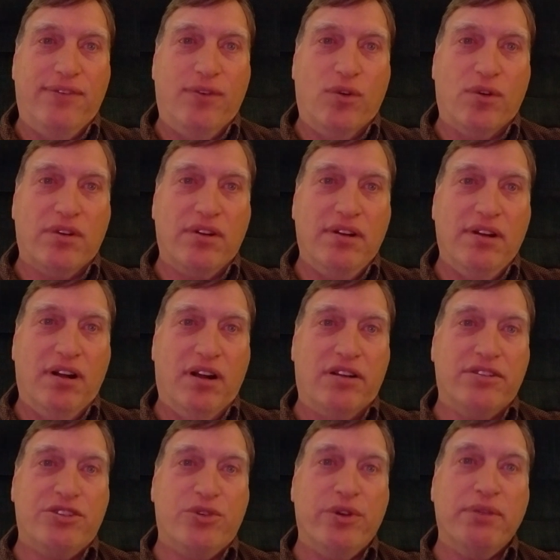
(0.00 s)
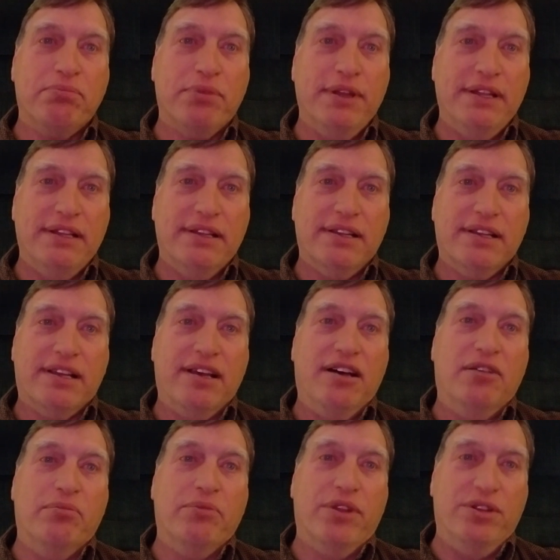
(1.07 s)
for our trip
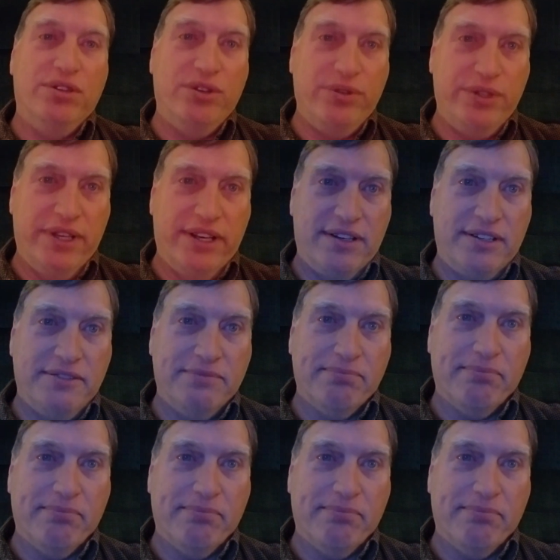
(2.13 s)
come the new year.